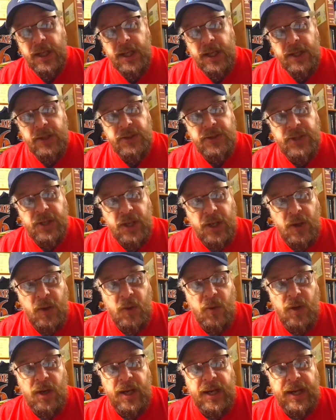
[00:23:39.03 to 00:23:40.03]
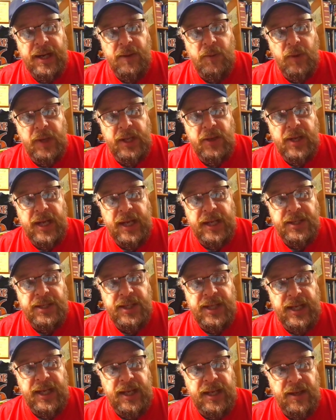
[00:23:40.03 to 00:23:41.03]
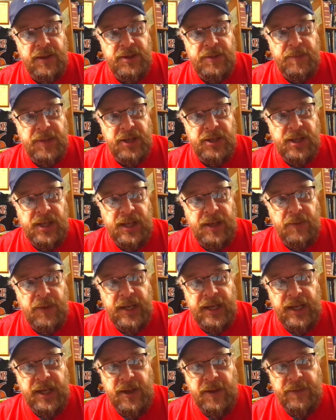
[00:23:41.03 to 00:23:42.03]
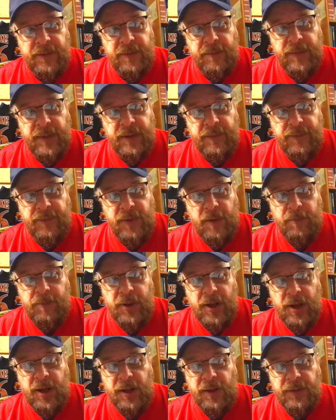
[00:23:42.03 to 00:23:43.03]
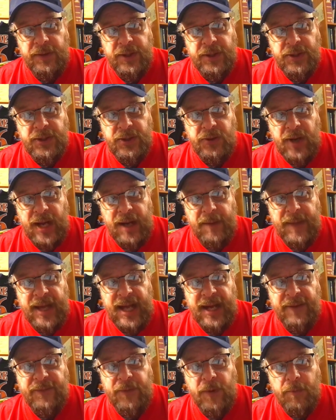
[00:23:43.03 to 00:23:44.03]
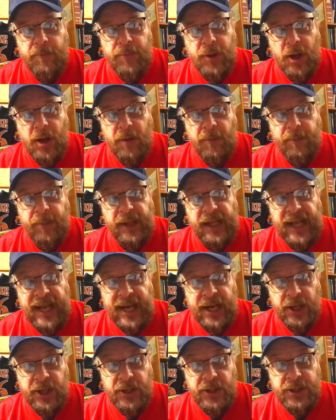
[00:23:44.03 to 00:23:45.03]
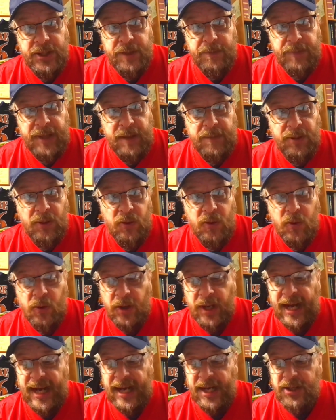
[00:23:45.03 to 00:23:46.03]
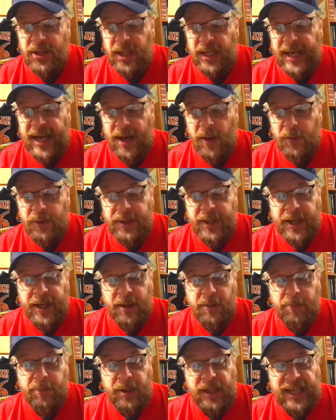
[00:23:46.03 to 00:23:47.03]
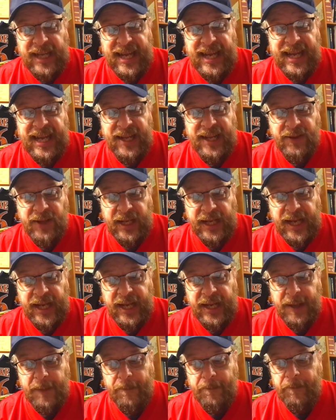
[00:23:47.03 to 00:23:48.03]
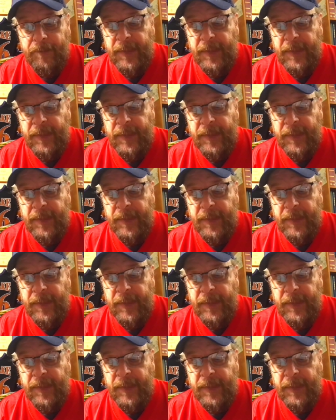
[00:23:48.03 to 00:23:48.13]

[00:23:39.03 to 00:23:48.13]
So what do you guys think? Especially I want to hear from the football, the Strat-O-Matic football players, people who are actually out there playing the game,